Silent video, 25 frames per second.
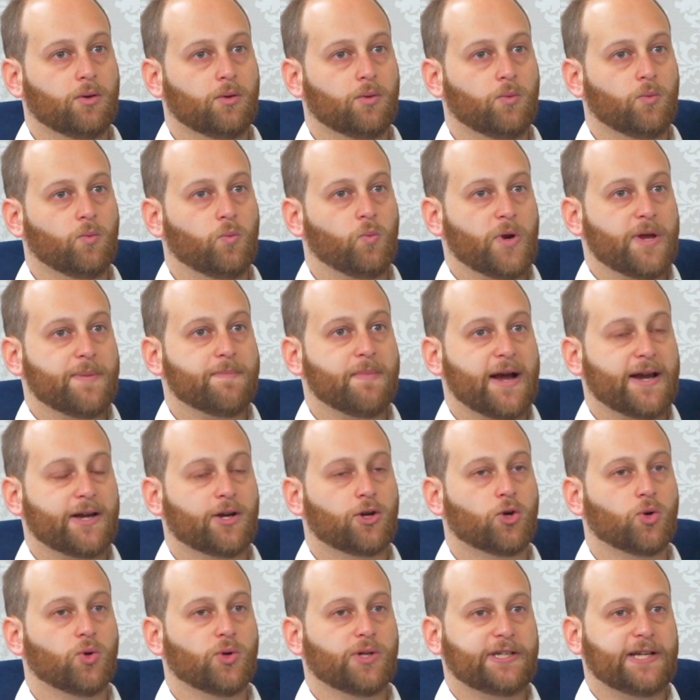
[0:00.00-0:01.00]
we might
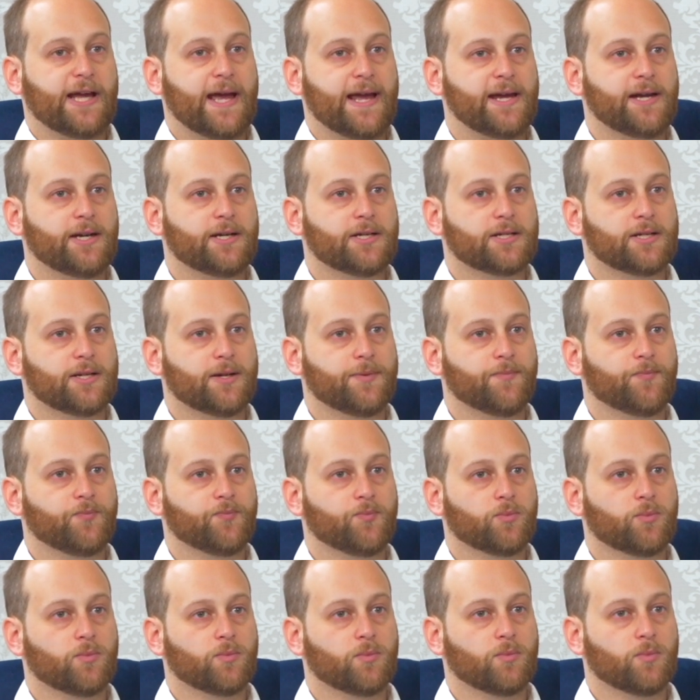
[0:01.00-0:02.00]
create
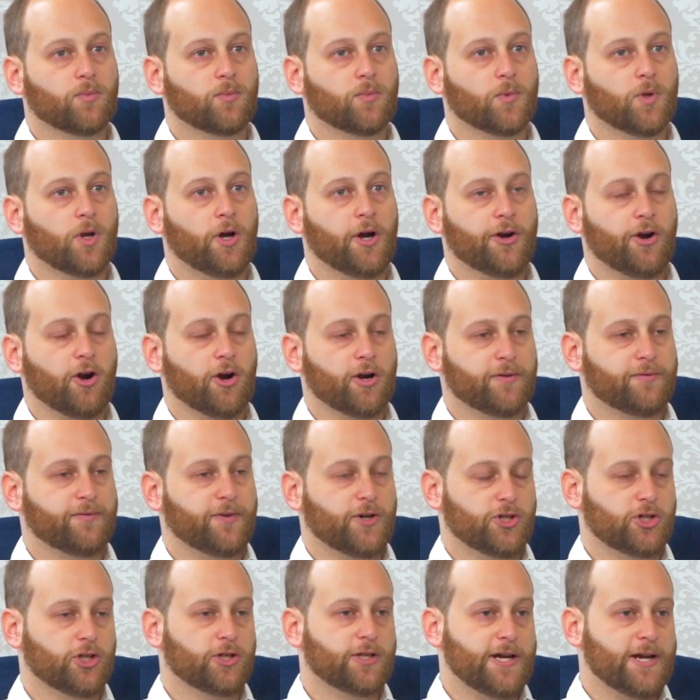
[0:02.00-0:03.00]
an
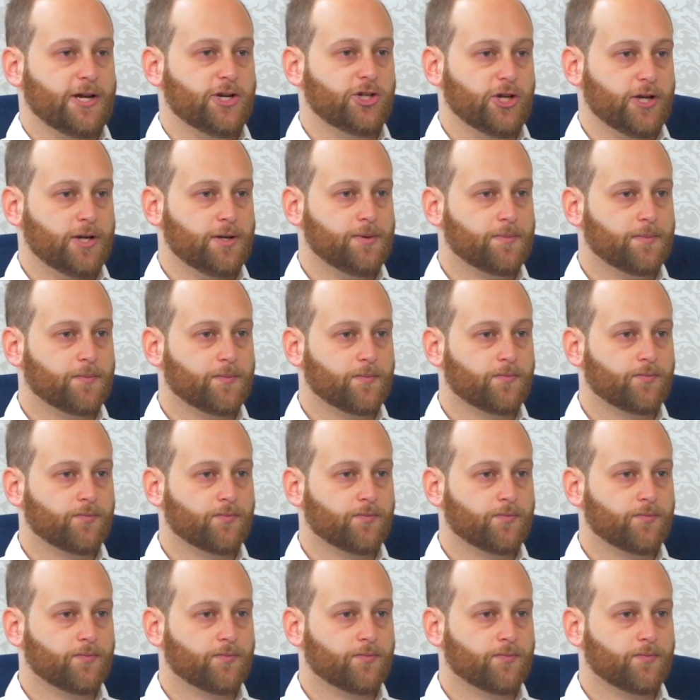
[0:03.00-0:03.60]
artificial agent